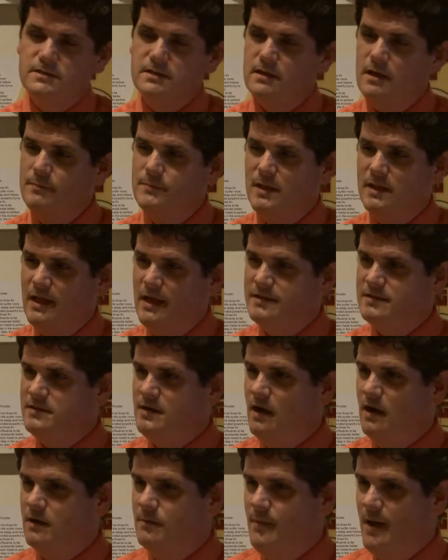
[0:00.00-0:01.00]
and I'd be glad to
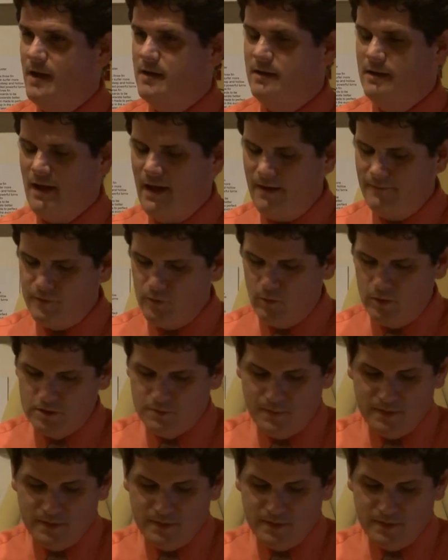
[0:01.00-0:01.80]
talk about it afterwards.